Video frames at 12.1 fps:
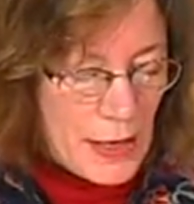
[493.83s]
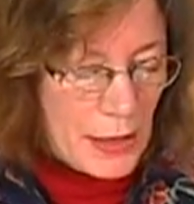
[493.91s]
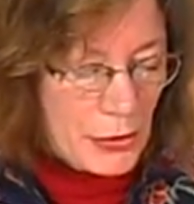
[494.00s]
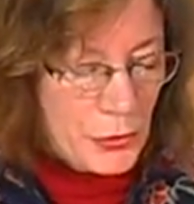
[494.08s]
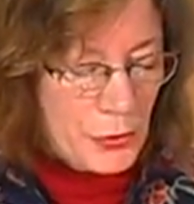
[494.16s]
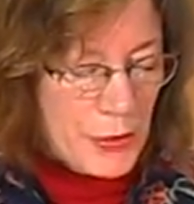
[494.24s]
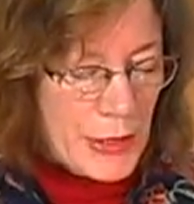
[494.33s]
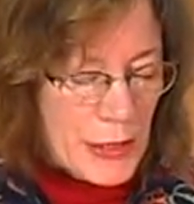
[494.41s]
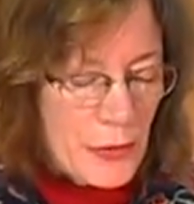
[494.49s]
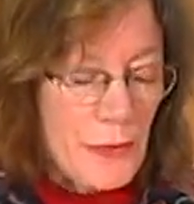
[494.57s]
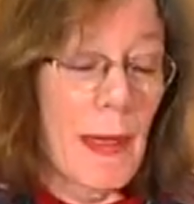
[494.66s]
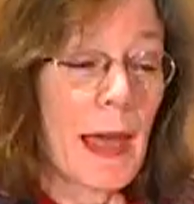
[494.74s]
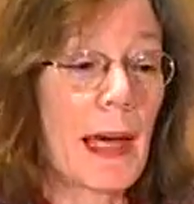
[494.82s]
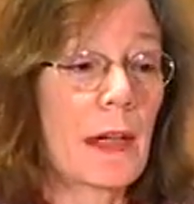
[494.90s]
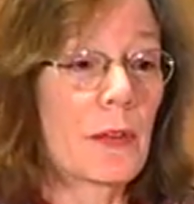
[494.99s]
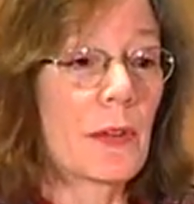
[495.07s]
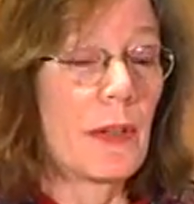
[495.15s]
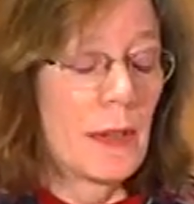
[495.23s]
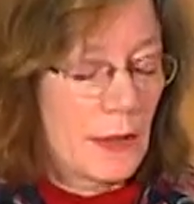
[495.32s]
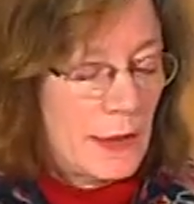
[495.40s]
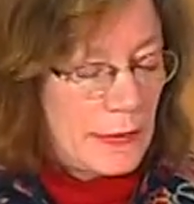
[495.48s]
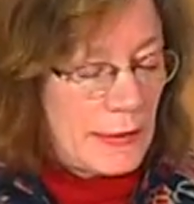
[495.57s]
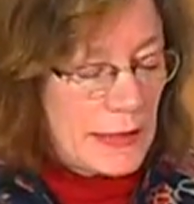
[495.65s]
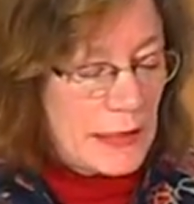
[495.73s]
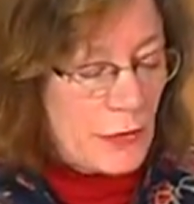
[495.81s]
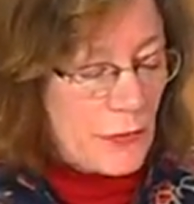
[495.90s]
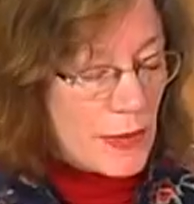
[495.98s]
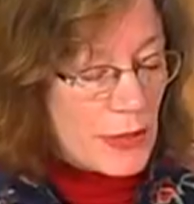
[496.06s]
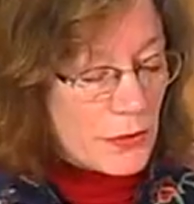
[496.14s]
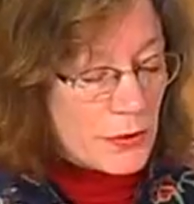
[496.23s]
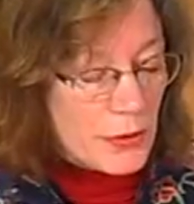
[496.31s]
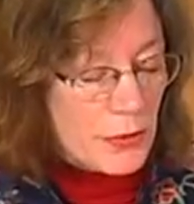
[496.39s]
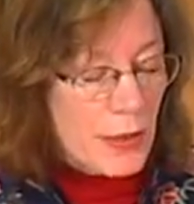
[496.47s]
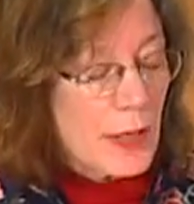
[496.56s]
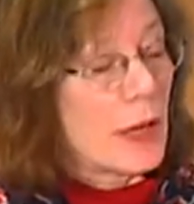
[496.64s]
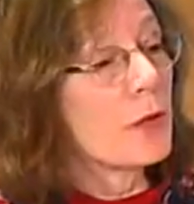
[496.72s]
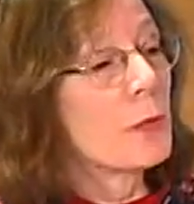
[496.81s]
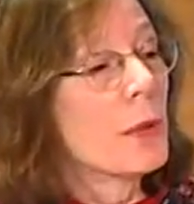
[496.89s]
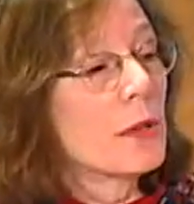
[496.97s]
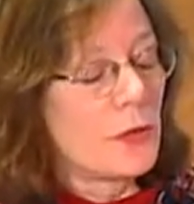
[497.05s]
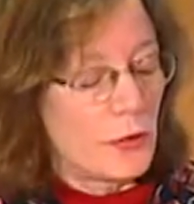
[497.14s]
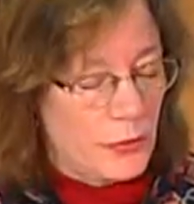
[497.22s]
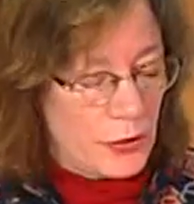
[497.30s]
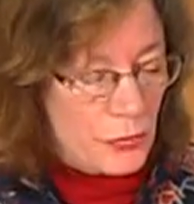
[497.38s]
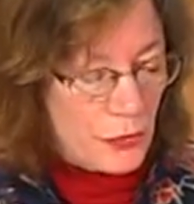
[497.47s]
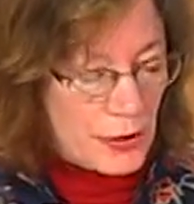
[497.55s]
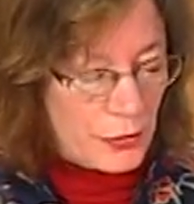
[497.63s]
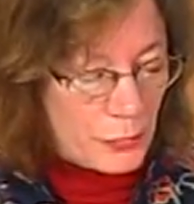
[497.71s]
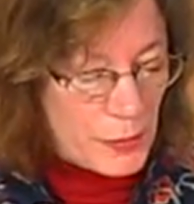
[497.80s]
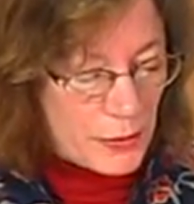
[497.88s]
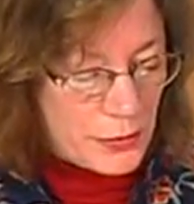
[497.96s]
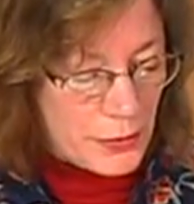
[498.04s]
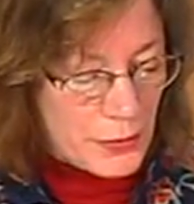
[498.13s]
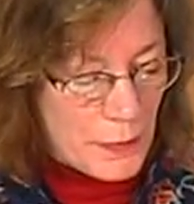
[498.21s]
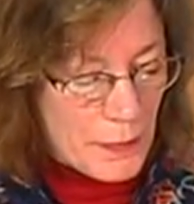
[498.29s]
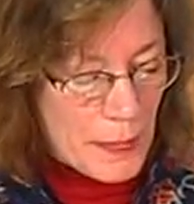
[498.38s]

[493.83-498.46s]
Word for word: a creative act that invented as much as it transmitted,